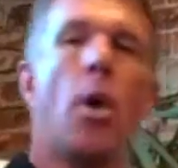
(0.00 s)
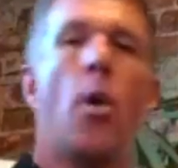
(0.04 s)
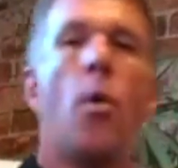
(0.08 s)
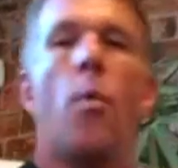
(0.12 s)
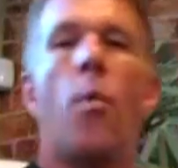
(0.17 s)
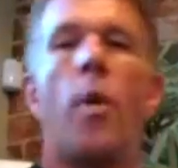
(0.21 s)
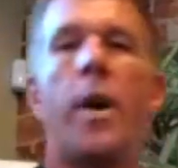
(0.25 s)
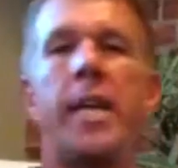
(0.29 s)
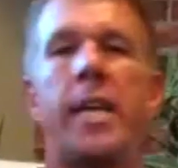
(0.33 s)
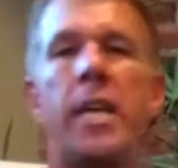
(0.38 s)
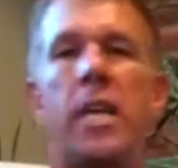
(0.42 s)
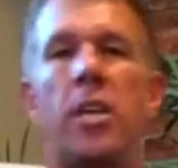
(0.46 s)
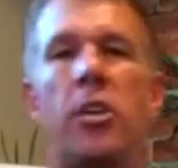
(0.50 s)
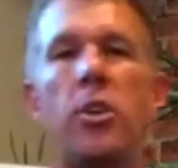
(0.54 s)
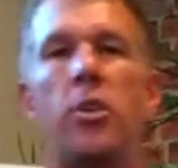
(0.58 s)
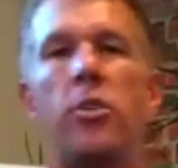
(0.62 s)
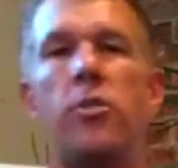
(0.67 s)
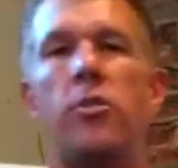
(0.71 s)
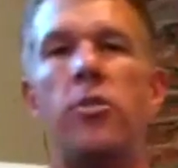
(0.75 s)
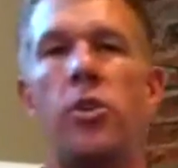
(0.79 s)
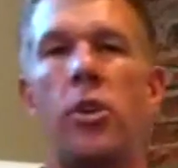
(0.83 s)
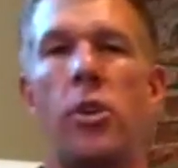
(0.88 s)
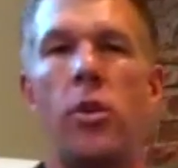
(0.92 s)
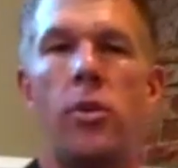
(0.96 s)
What can you
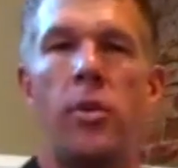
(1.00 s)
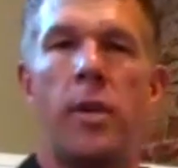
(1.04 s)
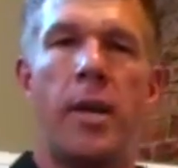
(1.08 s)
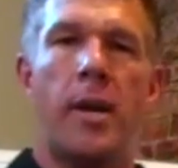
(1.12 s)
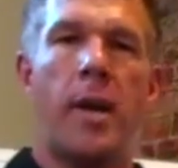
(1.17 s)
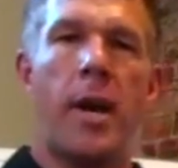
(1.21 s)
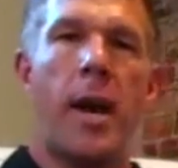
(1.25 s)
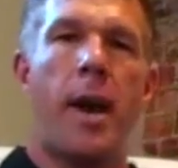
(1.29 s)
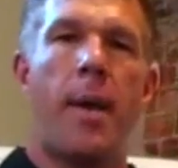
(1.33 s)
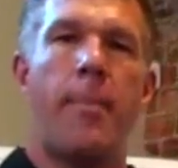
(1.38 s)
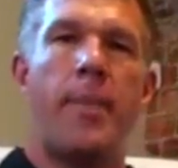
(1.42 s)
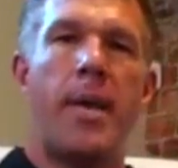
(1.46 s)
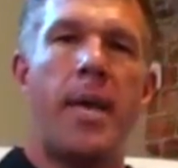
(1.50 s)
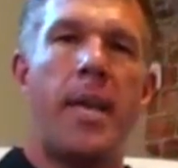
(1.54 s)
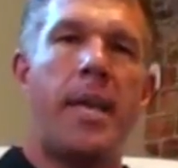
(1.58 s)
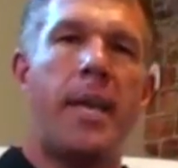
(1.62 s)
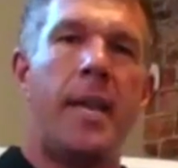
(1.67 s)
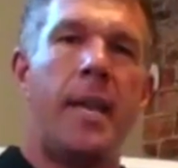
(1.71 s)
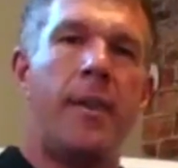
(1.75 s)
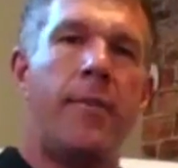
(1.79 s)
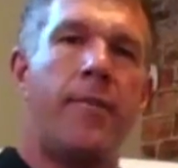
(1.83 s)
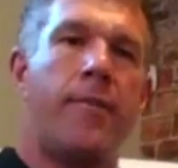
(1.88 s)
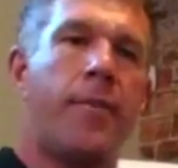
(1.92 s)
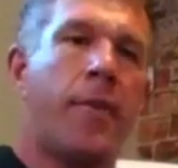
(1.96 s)
do to come in
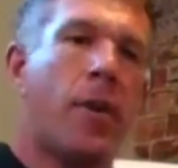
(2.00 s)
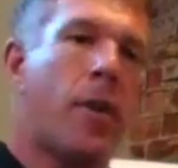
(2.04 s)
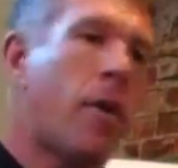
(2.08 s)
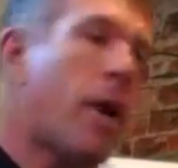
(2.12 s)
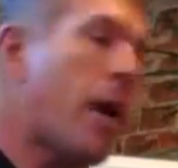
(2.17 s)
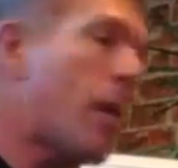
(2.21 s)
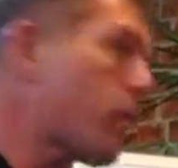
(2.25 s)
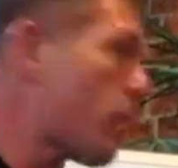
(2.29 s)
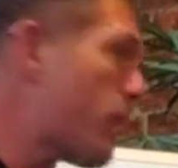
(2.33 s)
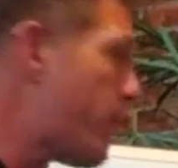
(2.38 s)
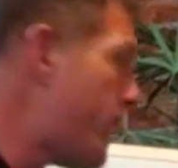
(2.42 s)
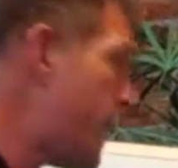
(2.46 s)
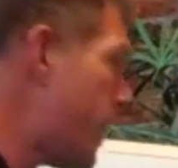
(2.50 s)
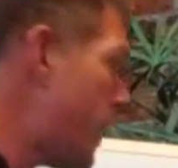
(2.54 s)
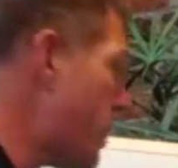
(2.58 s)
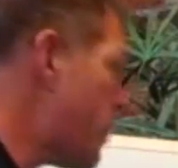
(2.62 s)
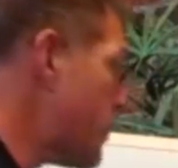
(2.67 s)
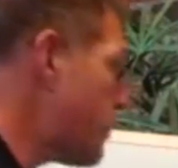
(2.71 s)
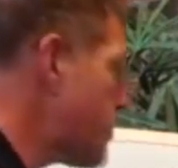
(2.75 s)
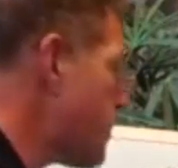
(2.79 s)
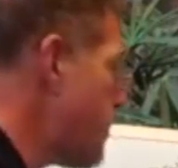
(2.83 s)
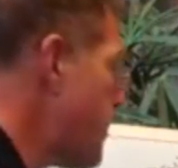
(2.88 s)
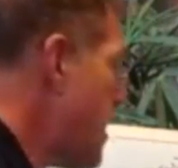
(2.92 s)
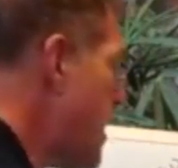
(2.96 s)
and figure out repairs?